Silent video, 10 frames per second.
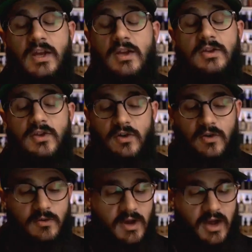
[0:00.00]
So
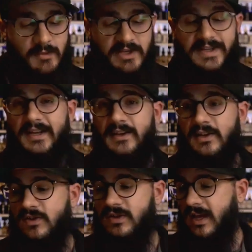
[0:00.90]
I'm excited to
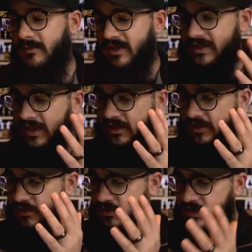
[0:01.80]
use that. I'm excited to
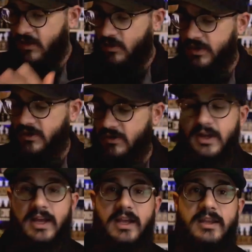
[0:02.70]
use the oil
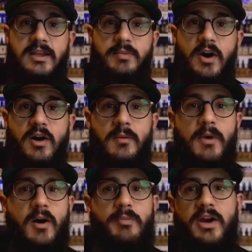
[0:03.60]
and the balm.
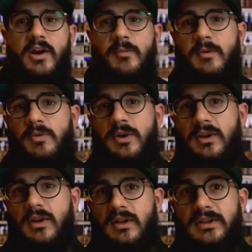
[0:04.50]
I'll pair them up with
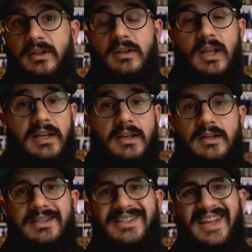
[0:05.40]
the like
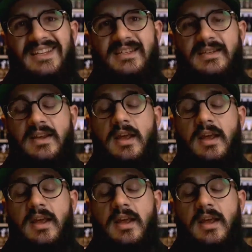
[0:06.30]
scents.